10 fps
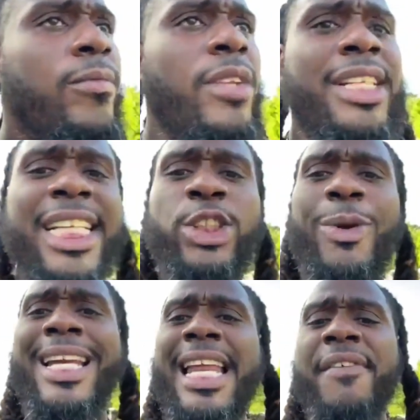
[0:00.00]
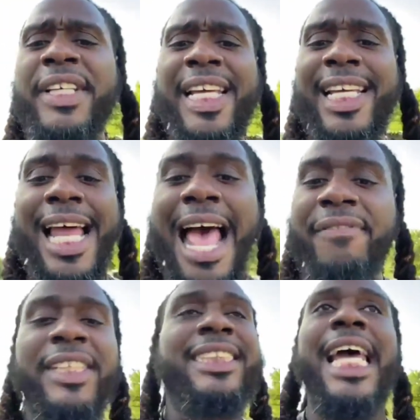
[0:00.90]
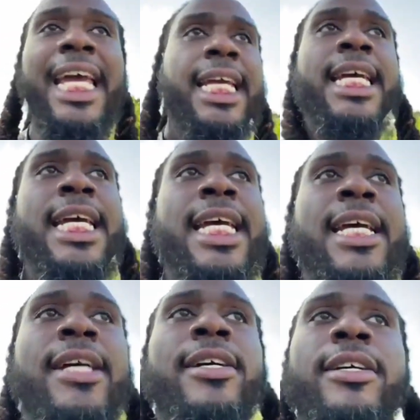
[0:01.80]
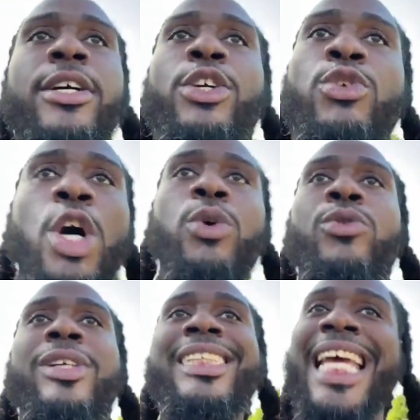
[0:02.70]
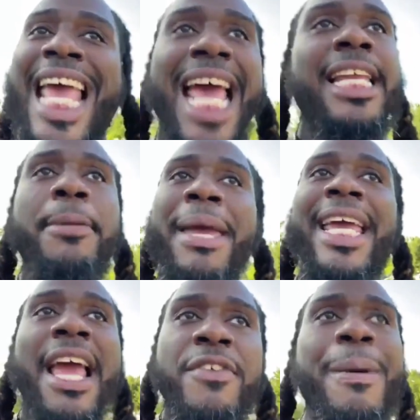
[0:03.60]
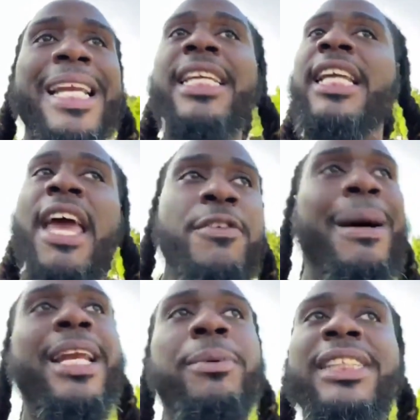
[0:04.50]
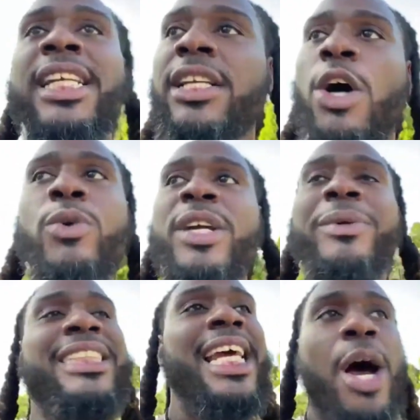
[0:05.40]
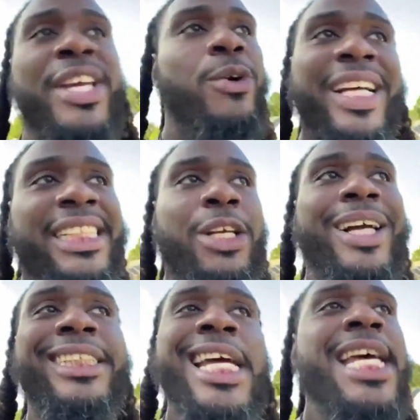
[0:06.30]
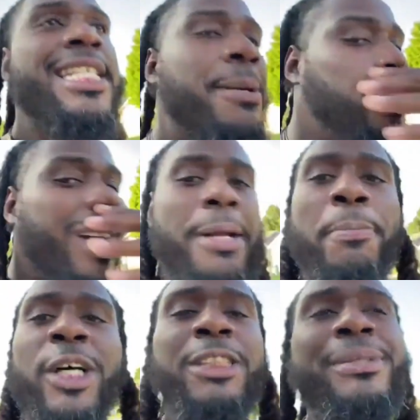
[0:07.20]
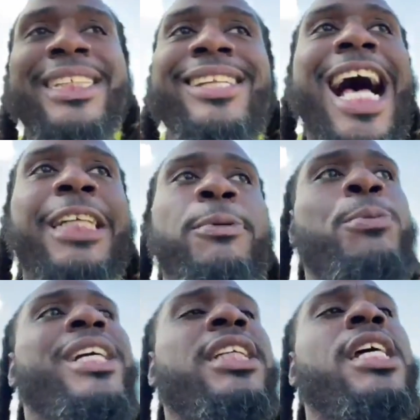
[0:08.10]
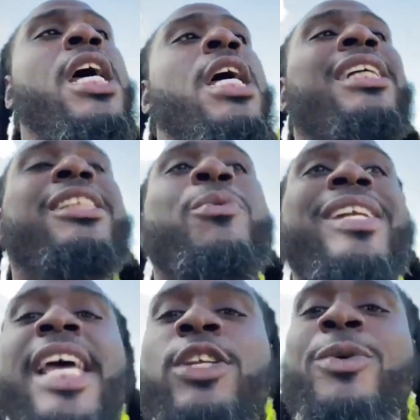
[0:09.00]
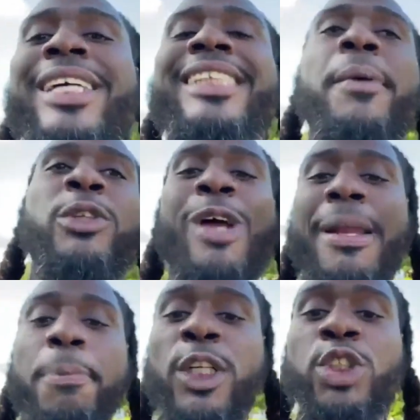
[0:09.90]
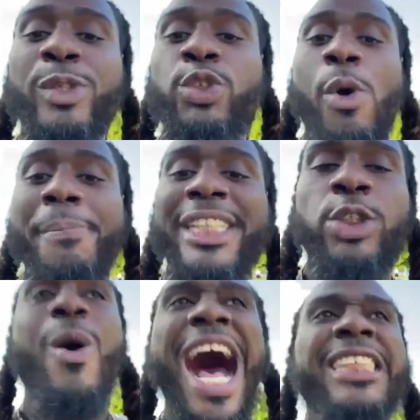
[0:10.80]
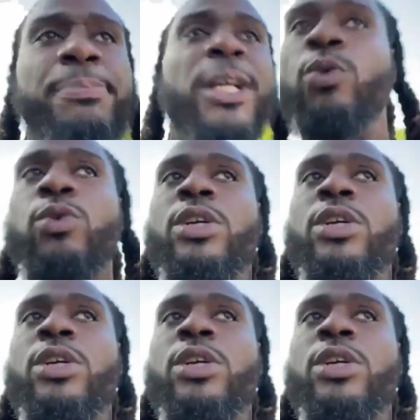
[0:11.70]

discredit everything that I have to say, you know, they made everybody that was in it on it would say, oh, he crazy, they crazy. They were trying to push me into the hospital because, see, what they'll do is they will try to push you into a mental hospital